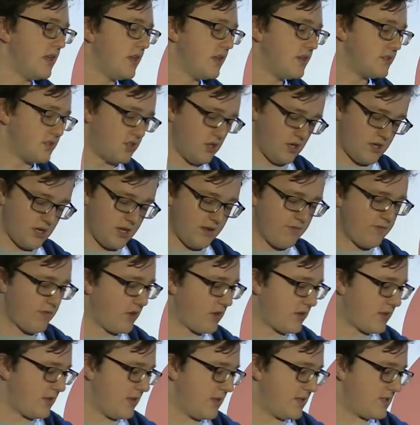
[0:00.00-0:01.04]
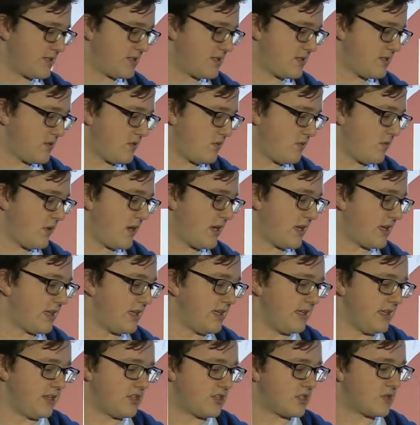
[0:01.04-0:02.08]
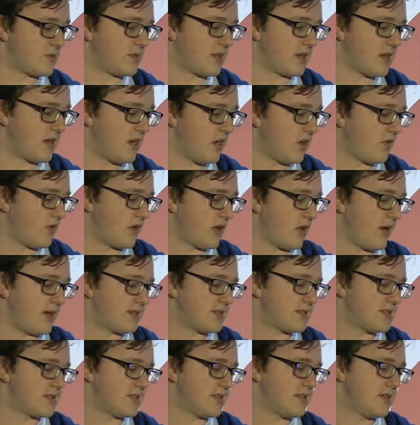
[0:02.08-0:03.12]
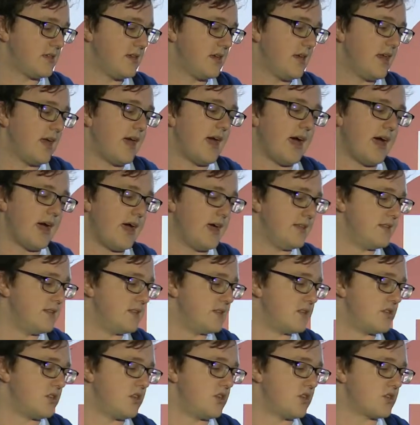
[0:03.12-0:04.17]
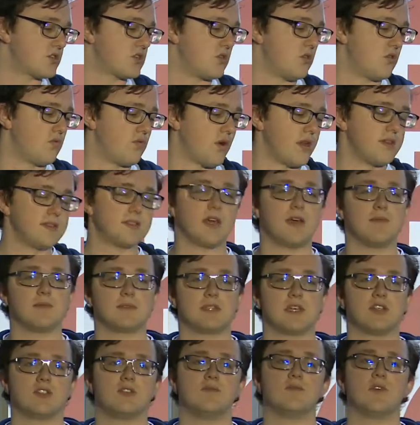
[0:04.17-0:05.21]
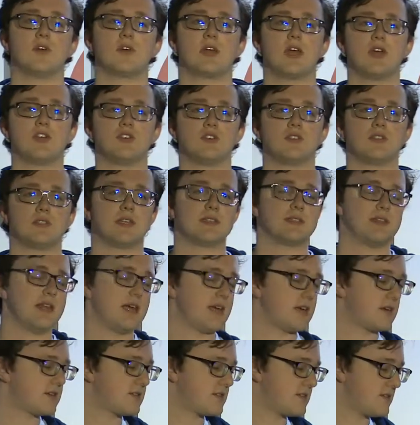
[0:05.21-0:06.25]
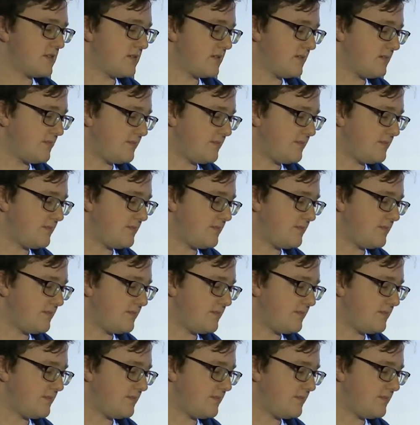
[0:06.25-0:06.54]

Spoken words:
So you can invoke this really cleanly just with a curl request, and you just call runtime/invocation/next.